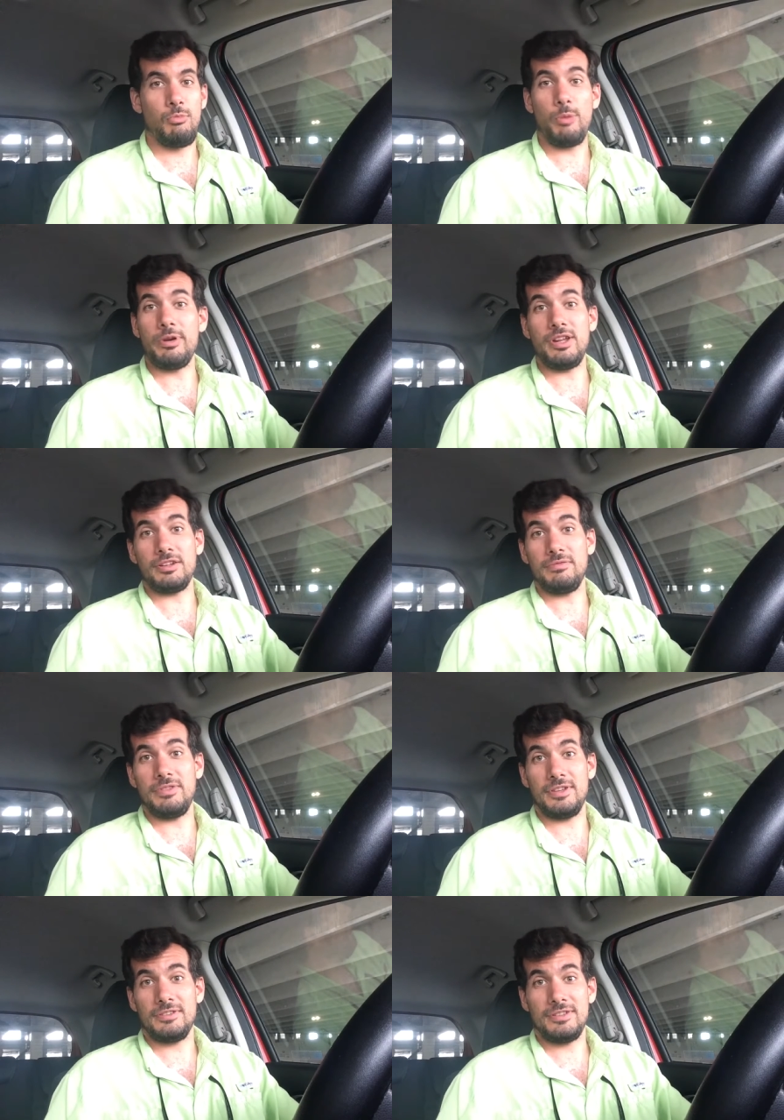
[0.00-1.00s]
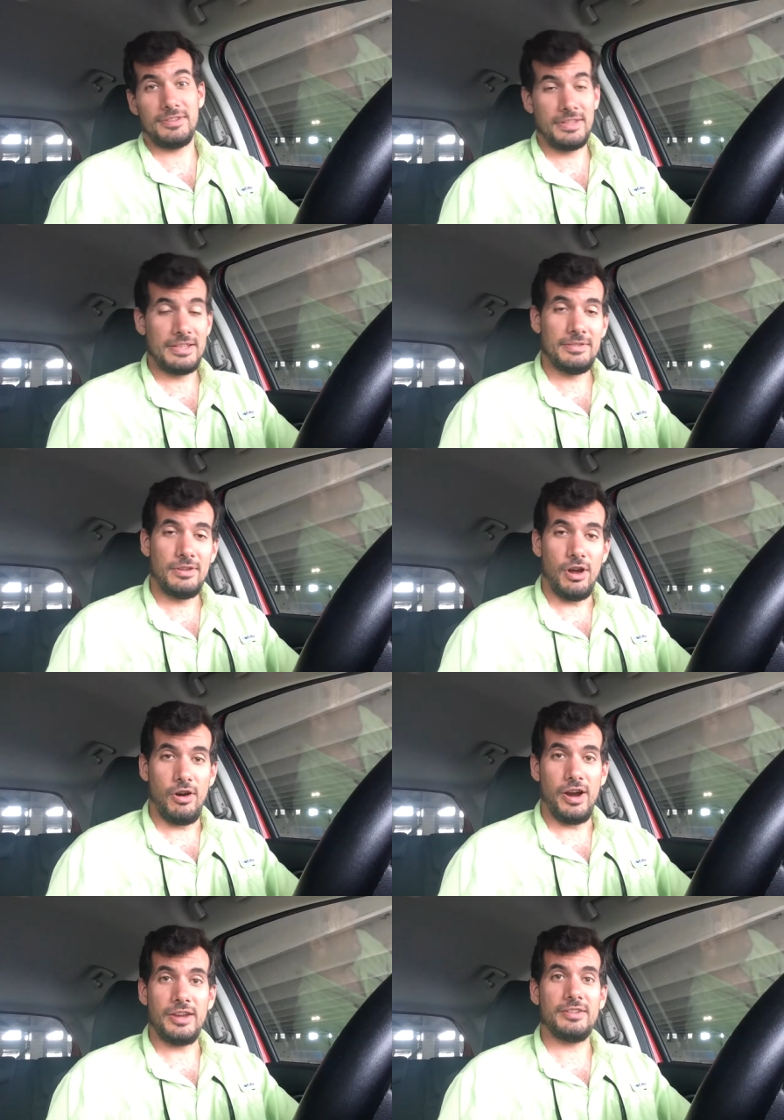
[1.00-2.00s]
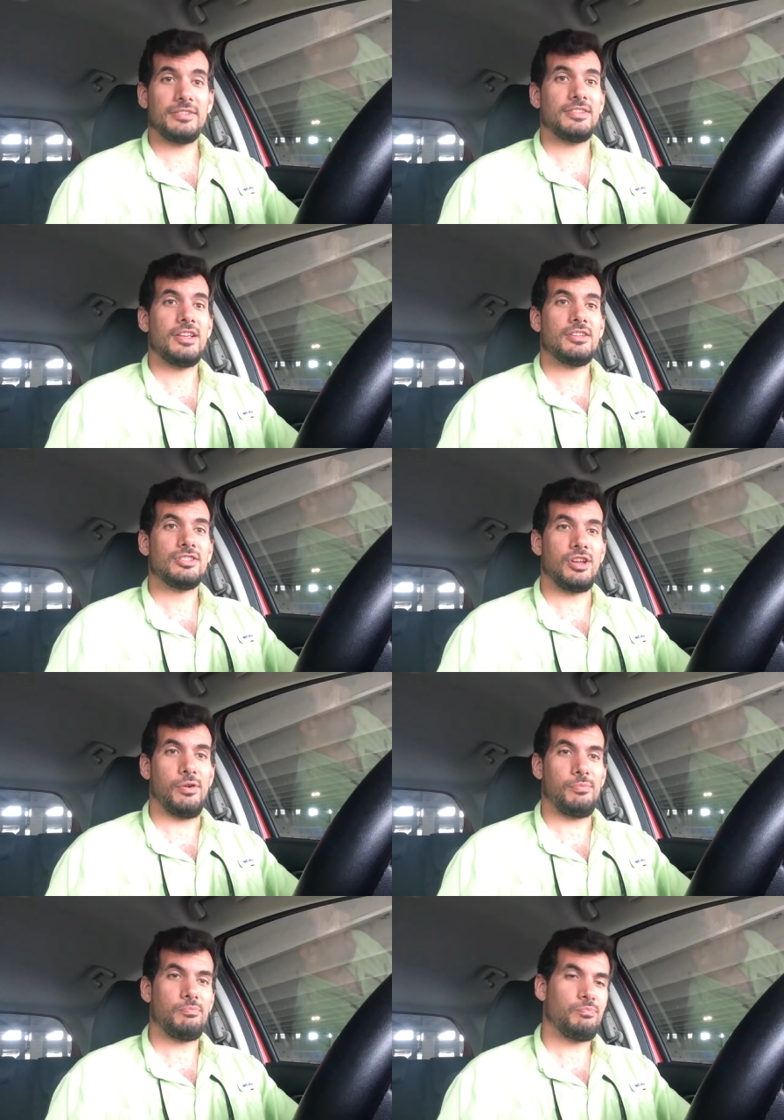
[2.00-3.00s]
more productive things. All right. So,